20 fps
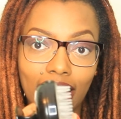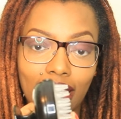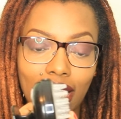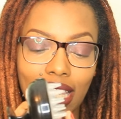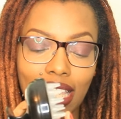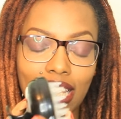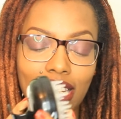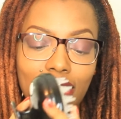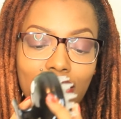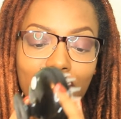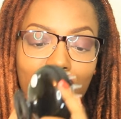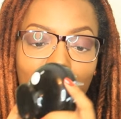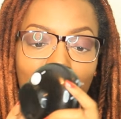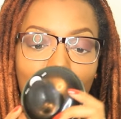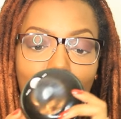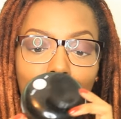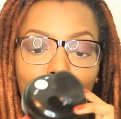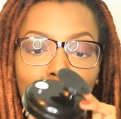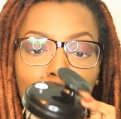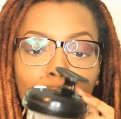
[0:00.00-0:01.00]
this
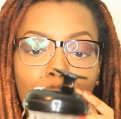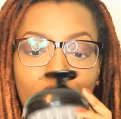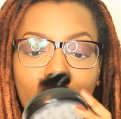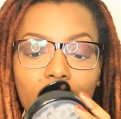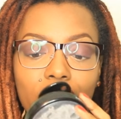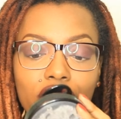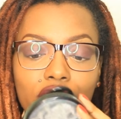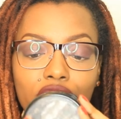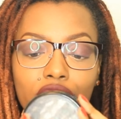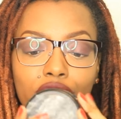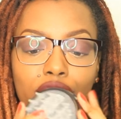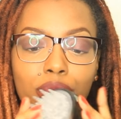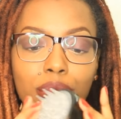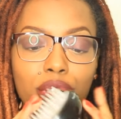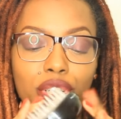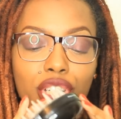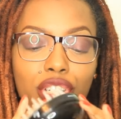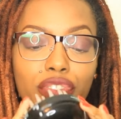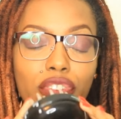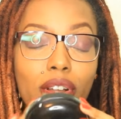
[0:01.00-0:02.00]
shampoo brush,
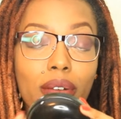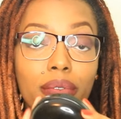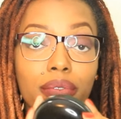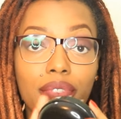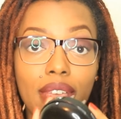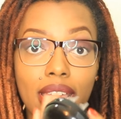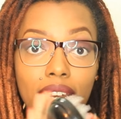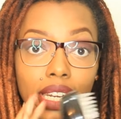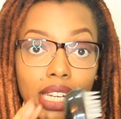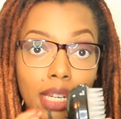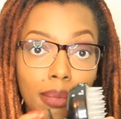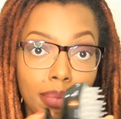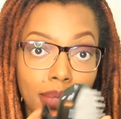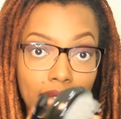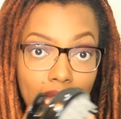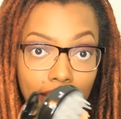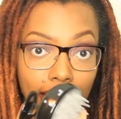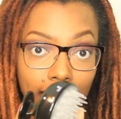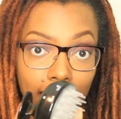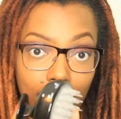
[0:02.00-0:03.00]
which is from Vanity
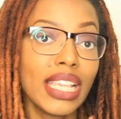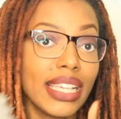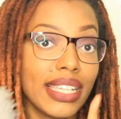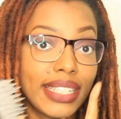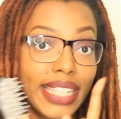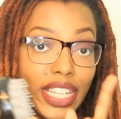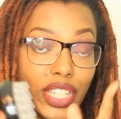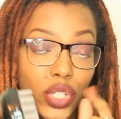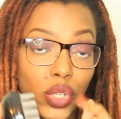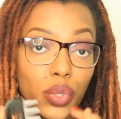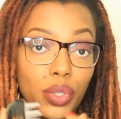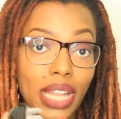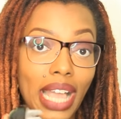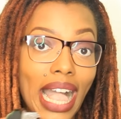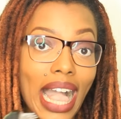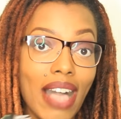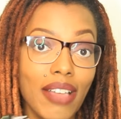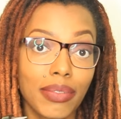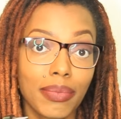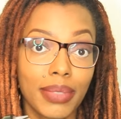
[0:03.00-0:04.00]
Planet. Stay tuned,
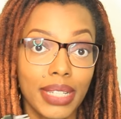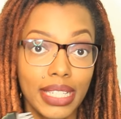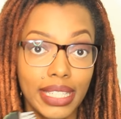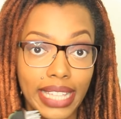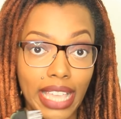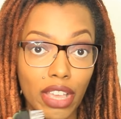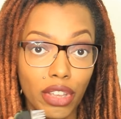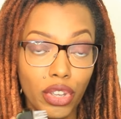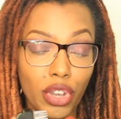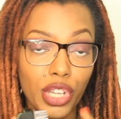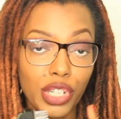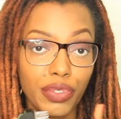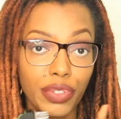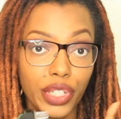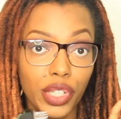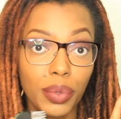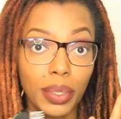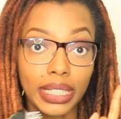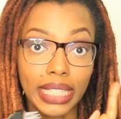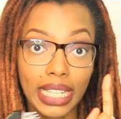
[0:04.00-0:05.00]
I have some discount codes for
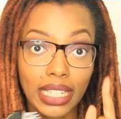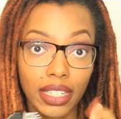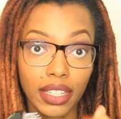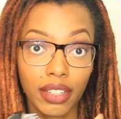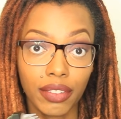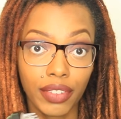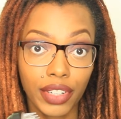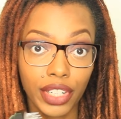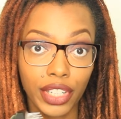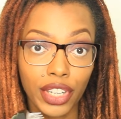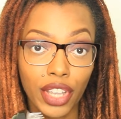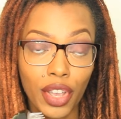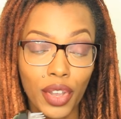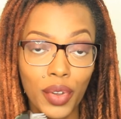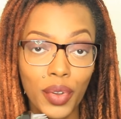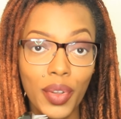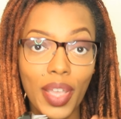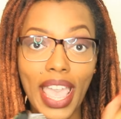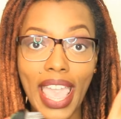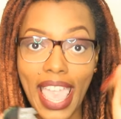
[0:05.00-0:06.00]
you at the end of the
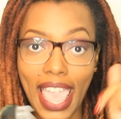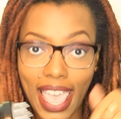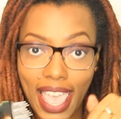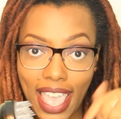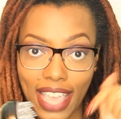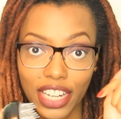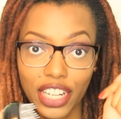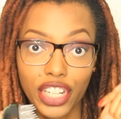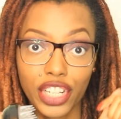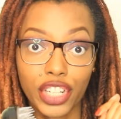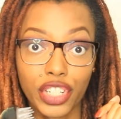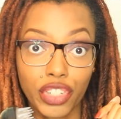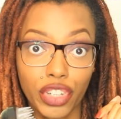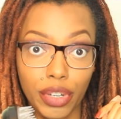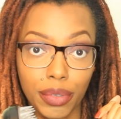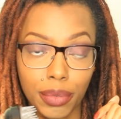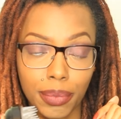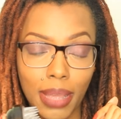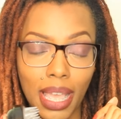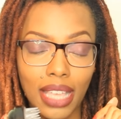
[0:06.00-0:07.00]
video and in the
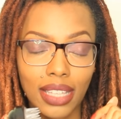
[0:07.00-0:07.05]
description